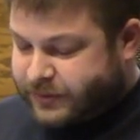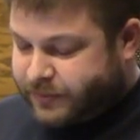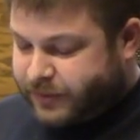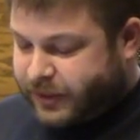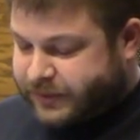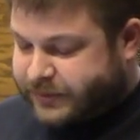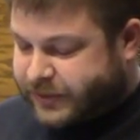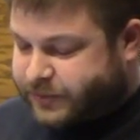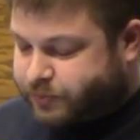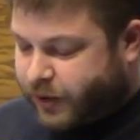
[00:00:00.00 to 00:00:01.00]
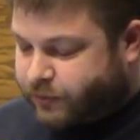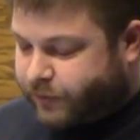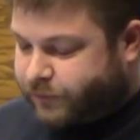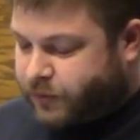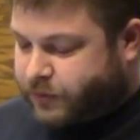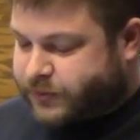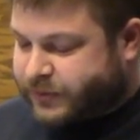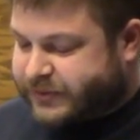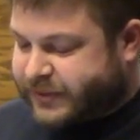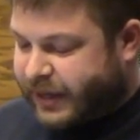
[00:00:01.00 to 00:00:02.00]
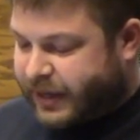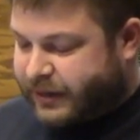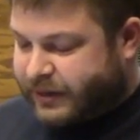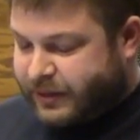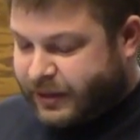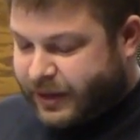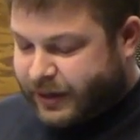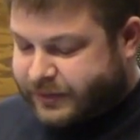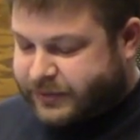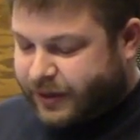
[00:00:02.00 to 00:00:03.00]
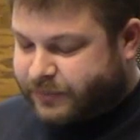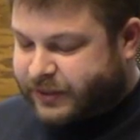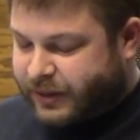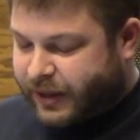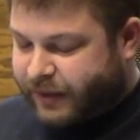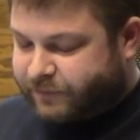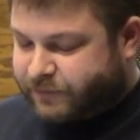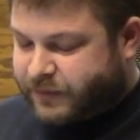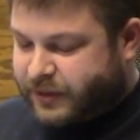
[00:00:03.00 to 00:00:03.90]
because this brother of yours was dead and has come to life.